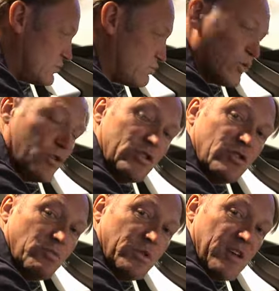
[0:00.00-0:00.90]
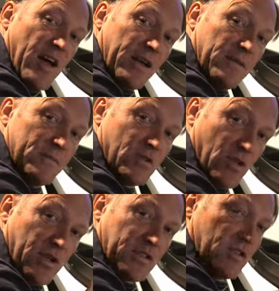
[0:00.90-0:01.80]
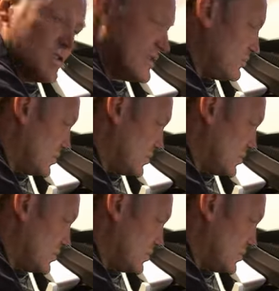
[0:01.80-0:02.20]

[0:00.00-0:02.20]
sprung super tight. So let's continue